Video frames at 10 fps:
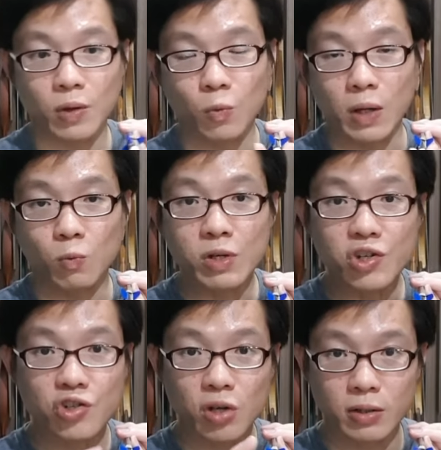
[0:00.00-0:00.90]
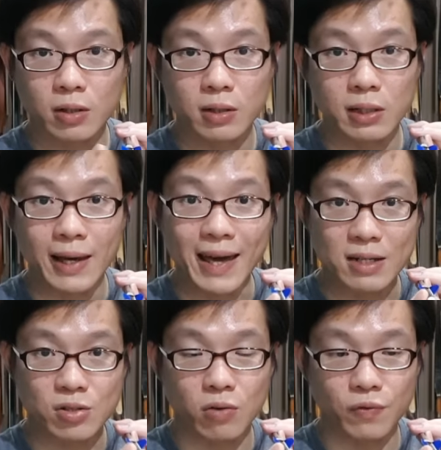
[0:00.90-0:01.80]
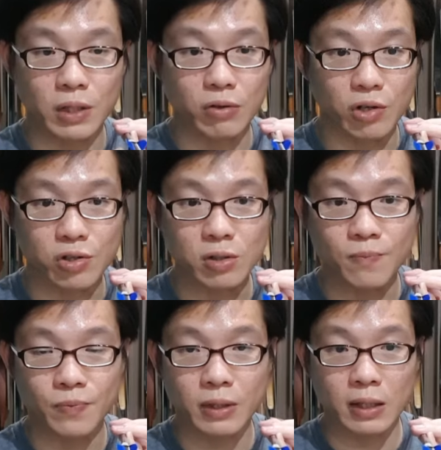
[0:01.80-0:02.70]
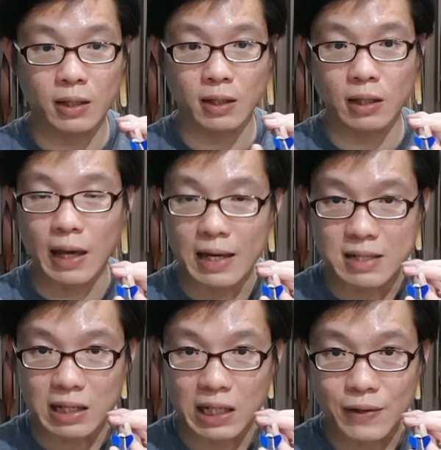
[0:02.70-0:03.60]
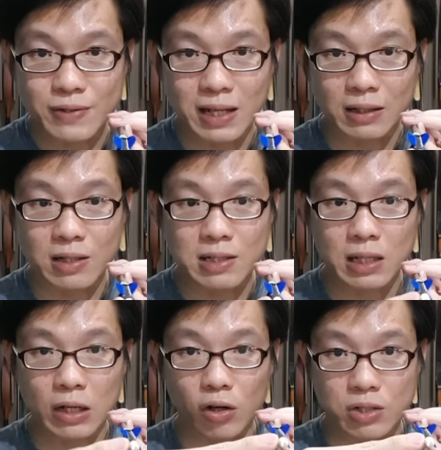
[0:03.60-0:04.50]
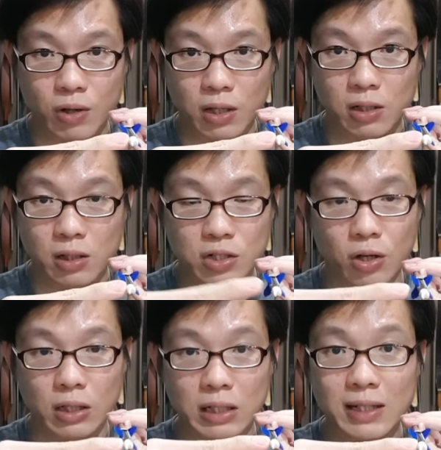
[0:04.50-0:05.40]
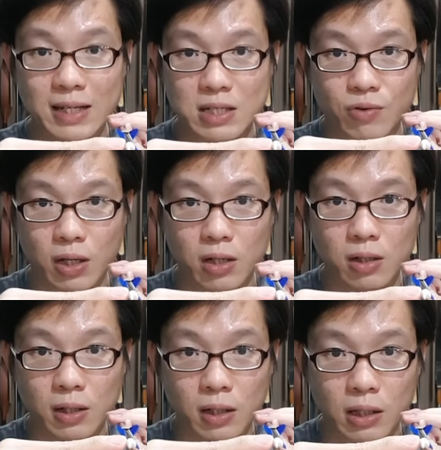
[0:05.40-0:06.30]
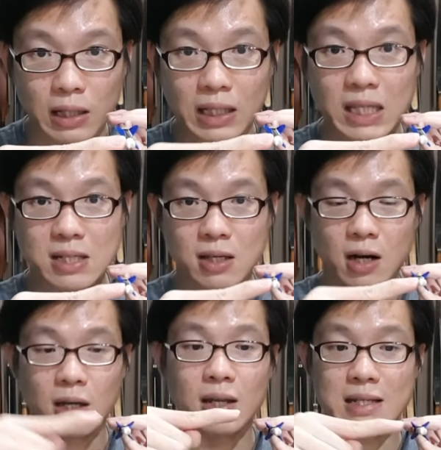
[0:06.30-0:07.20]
when we shot the X configuration, as it leaves like this, the knock is right here, so the index is right here, it hits the target